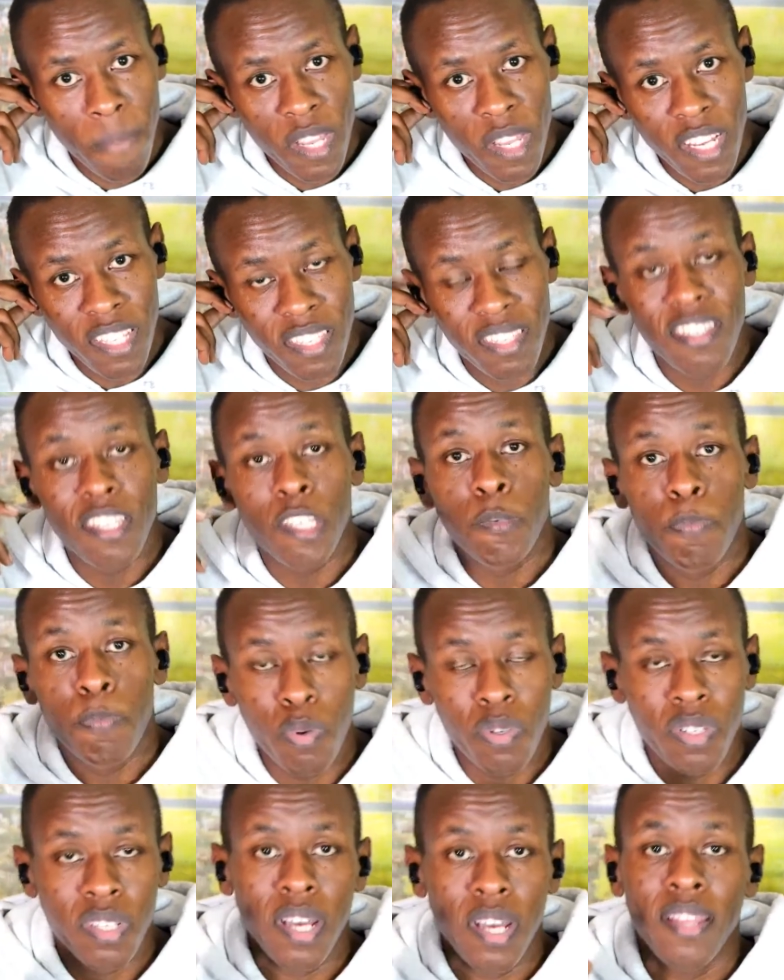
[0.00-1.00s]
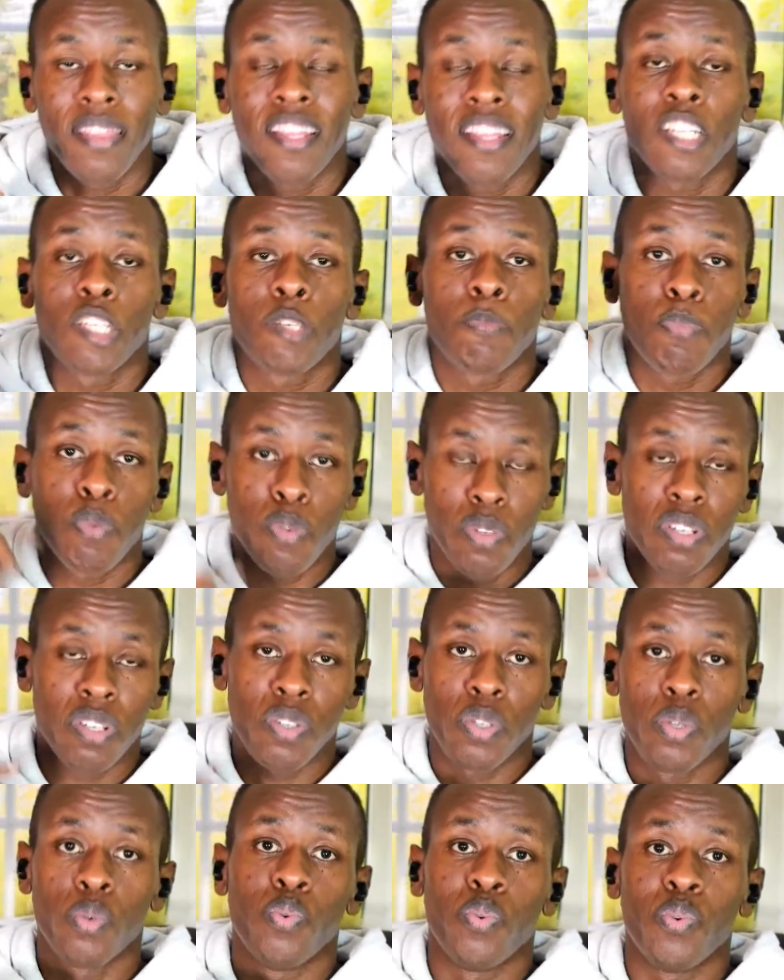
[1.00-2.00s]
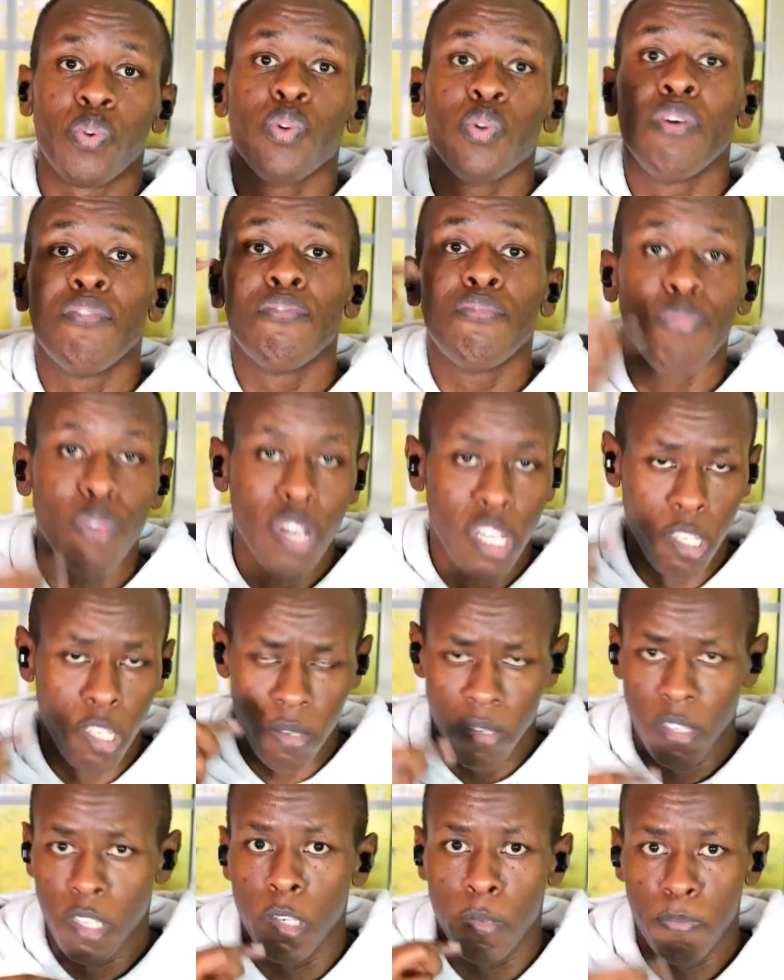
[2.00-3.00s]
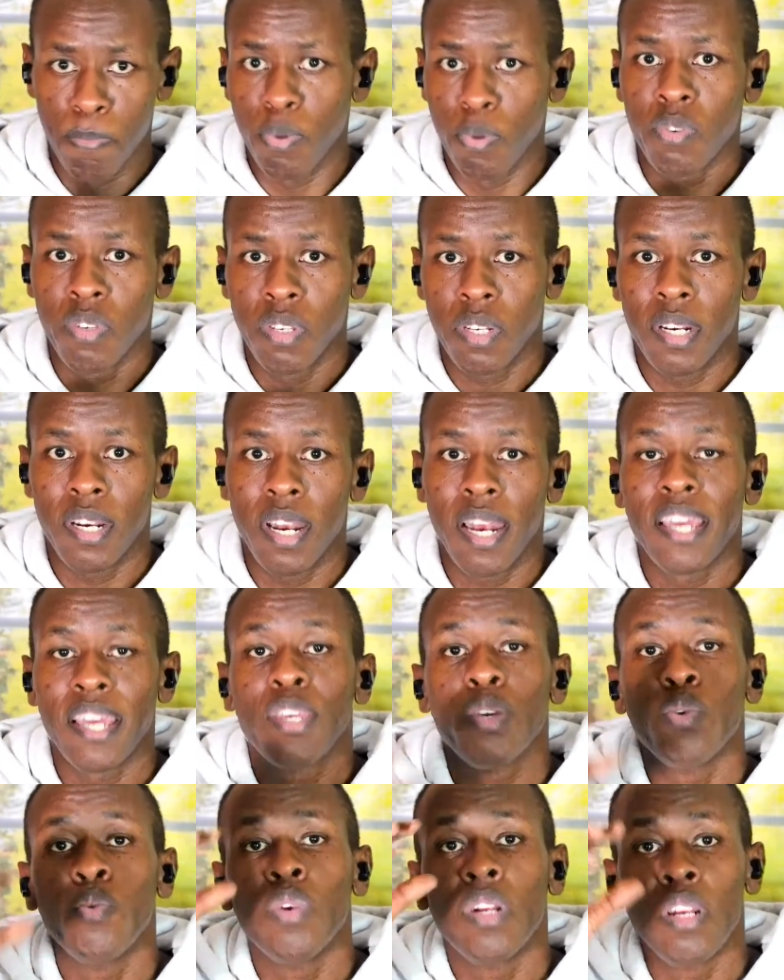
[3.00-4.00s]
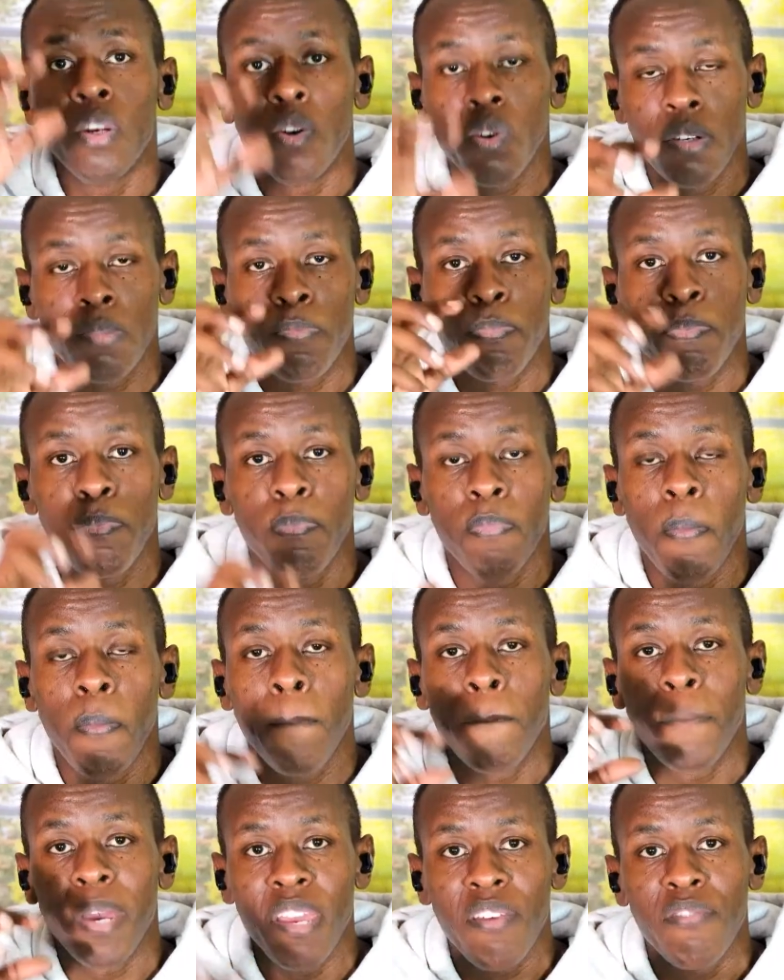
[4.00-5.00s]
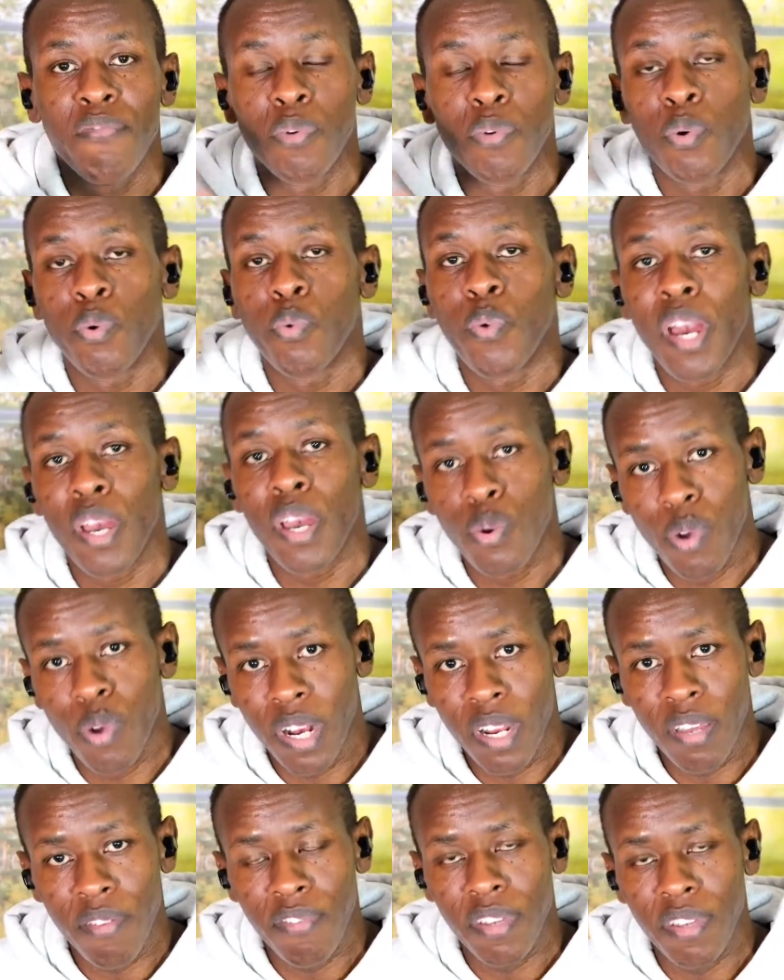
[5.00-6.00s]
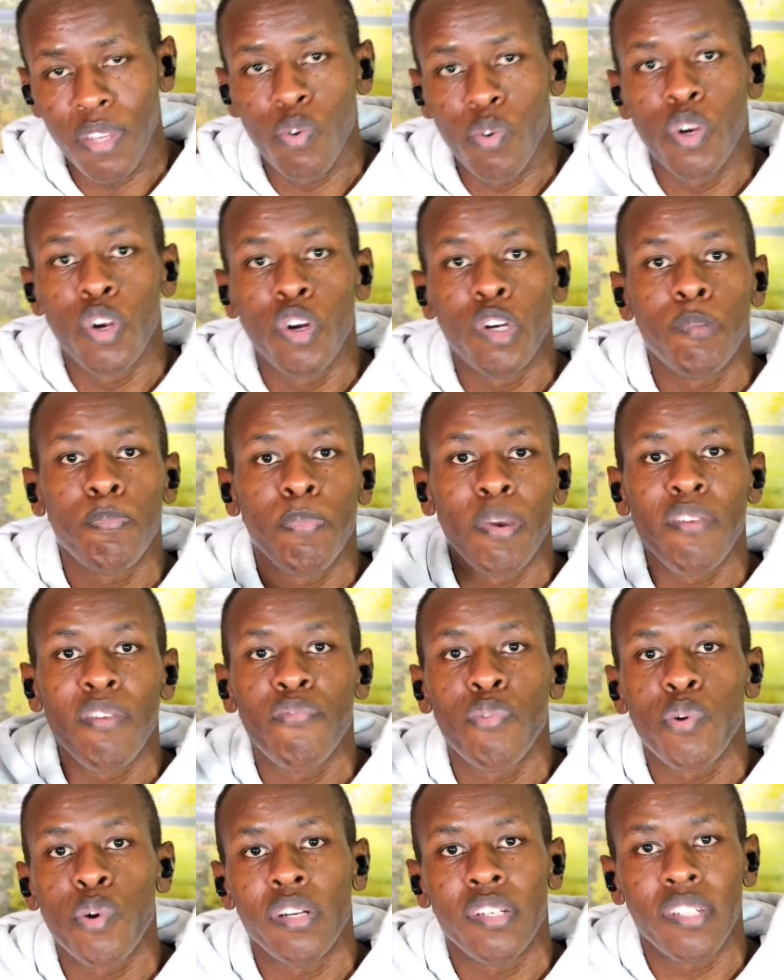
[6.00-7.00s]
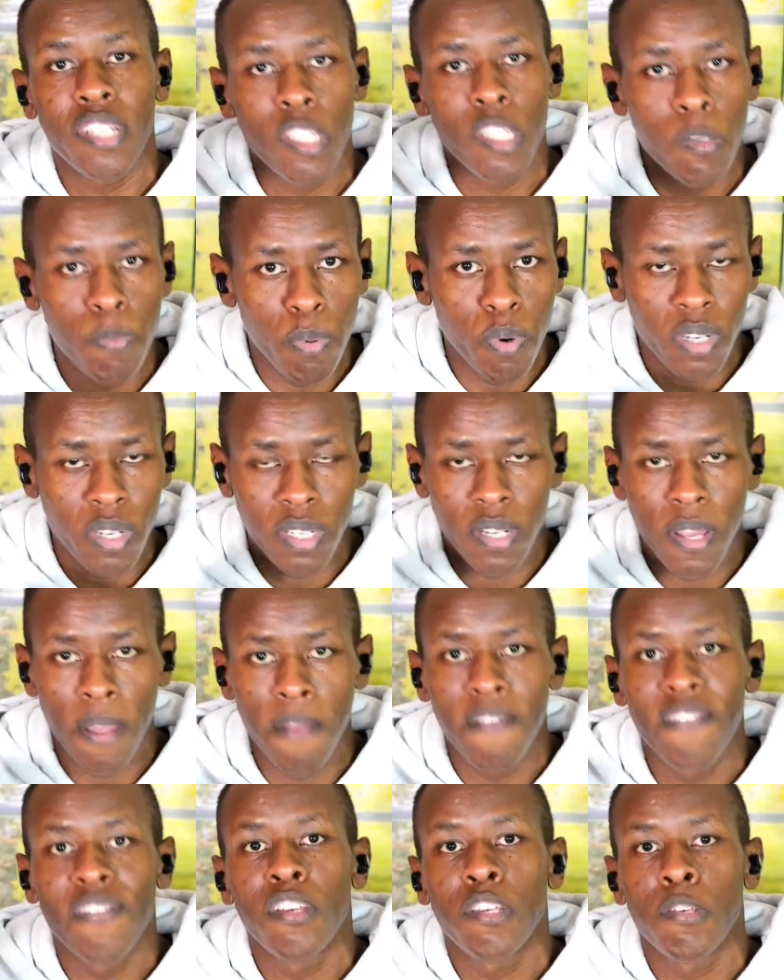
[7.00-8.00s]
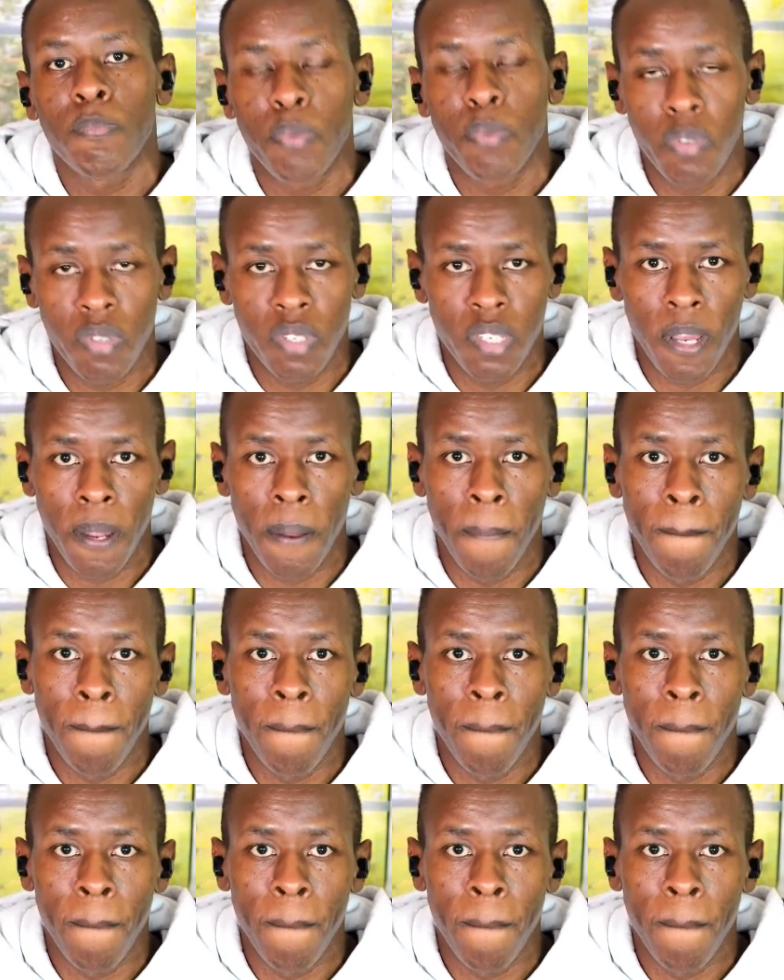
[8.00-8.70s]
It's the sponsor that sponsors you. You are fully sponsored. Like, you will not pay for where you are living. You will not pay for your transport. It's the sponsor.